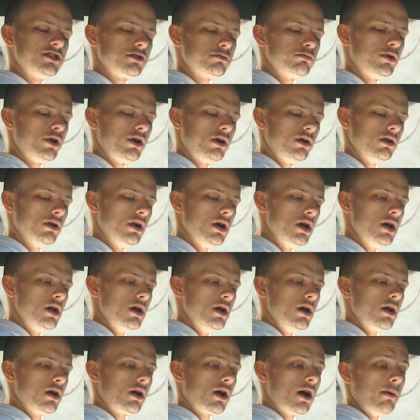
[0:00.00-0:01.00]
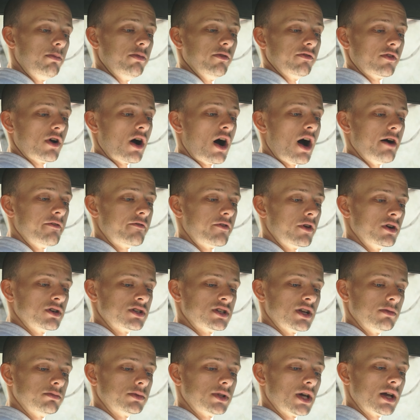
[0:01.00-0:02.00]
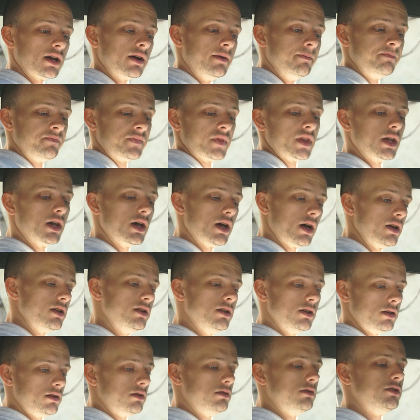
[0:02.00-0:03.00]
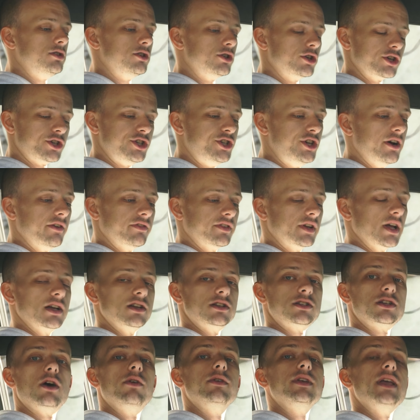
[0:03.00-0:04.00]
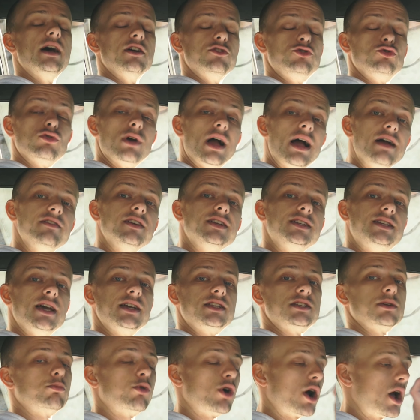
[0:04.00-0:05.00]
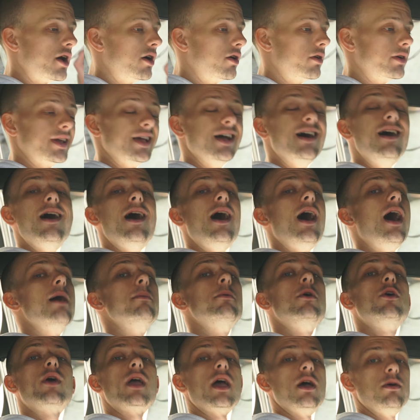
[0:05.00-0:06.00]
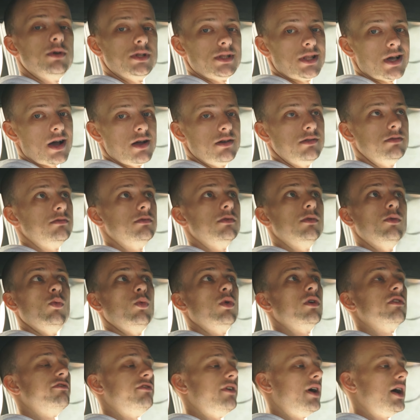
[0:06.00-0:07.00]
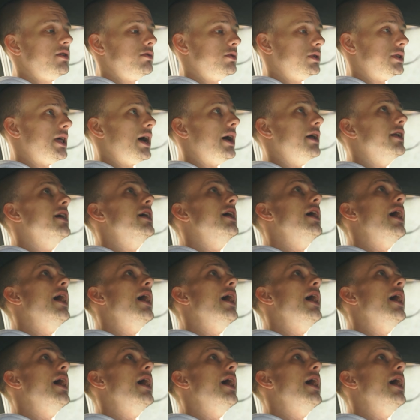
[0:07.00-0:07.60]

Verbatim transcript: small cup of coffee or something, uh, you're shifting. So yeah, driving takes a priority. I'm okay with that. We're fine with that.